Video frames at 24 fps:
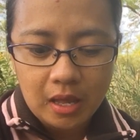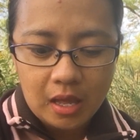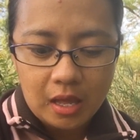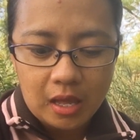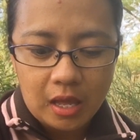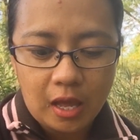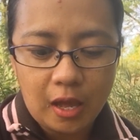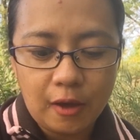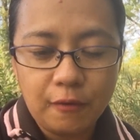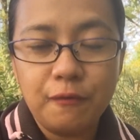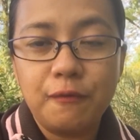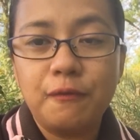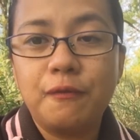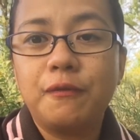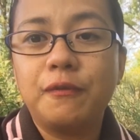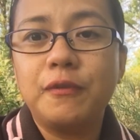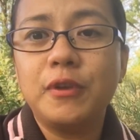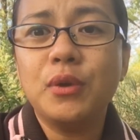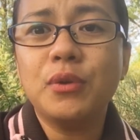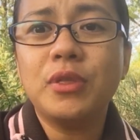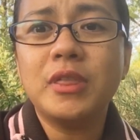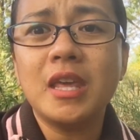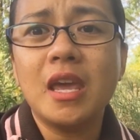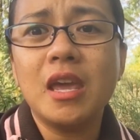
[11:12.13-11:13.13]
If
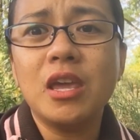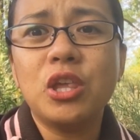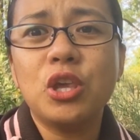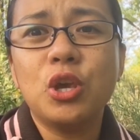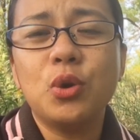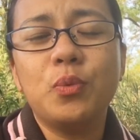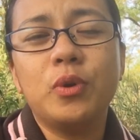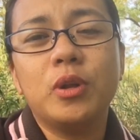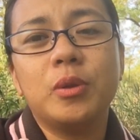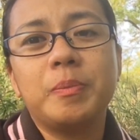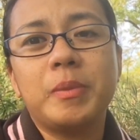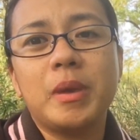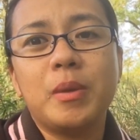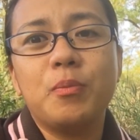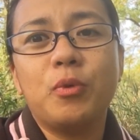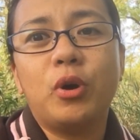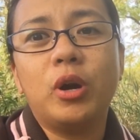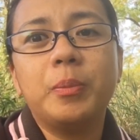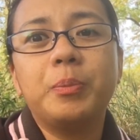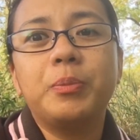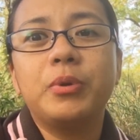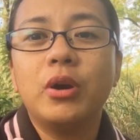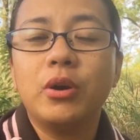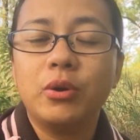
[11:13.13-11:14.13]
you think you will be more
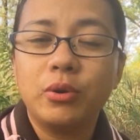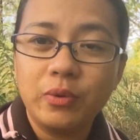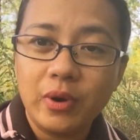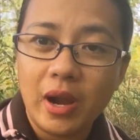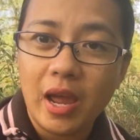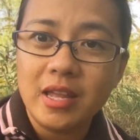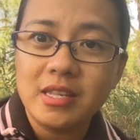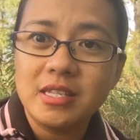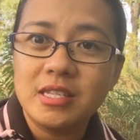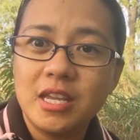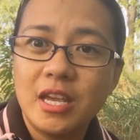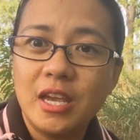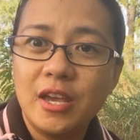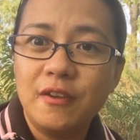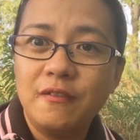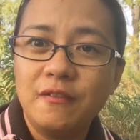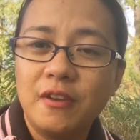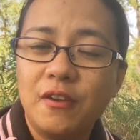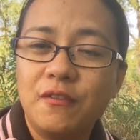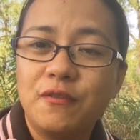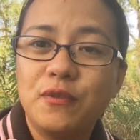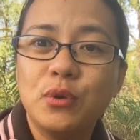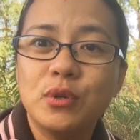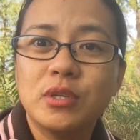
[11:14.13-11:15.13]
progressive
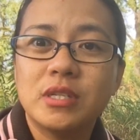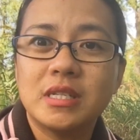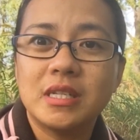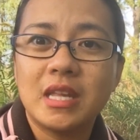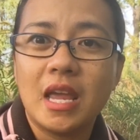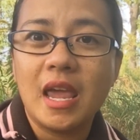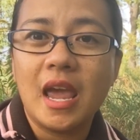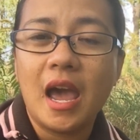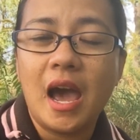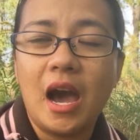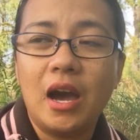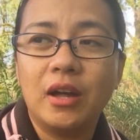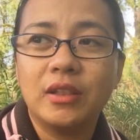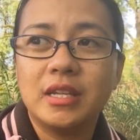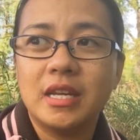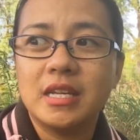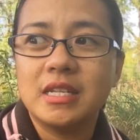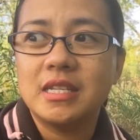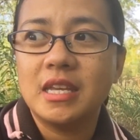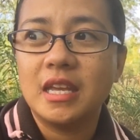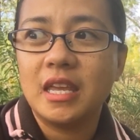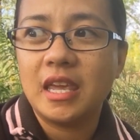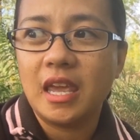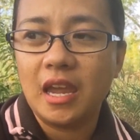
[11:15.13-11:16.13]
if you stay out
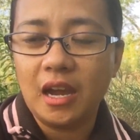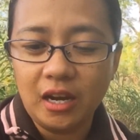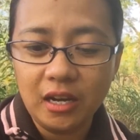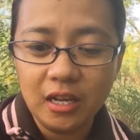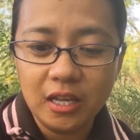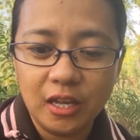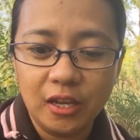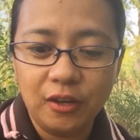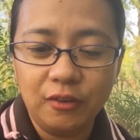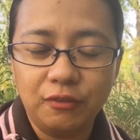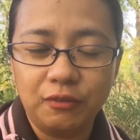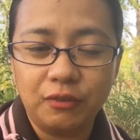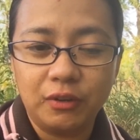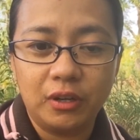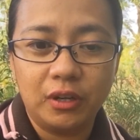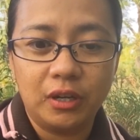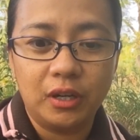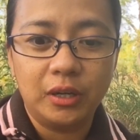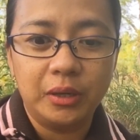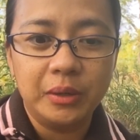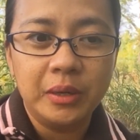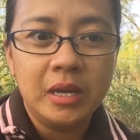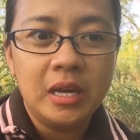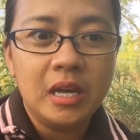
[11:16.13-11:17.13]
as a
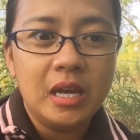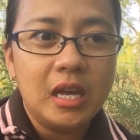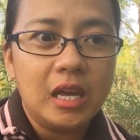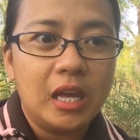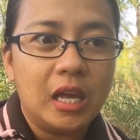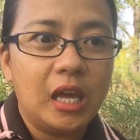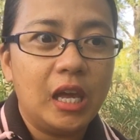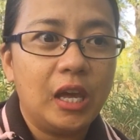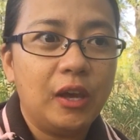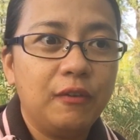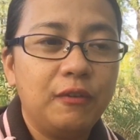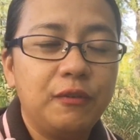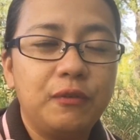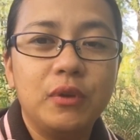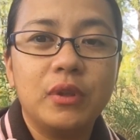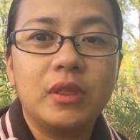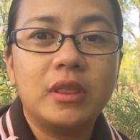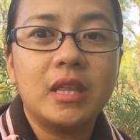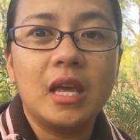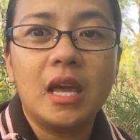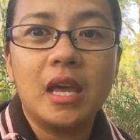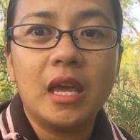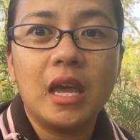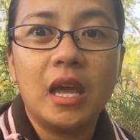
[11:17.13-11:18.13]
caregiver, if you
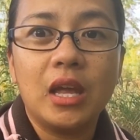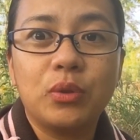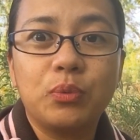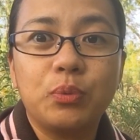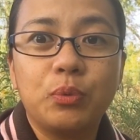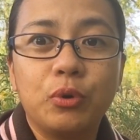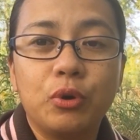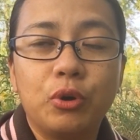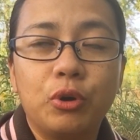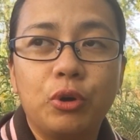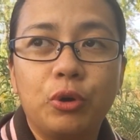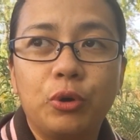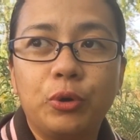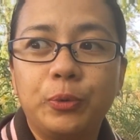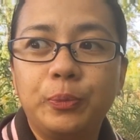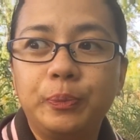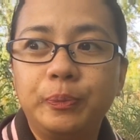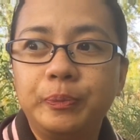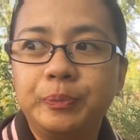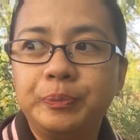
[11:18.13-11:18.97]
think it will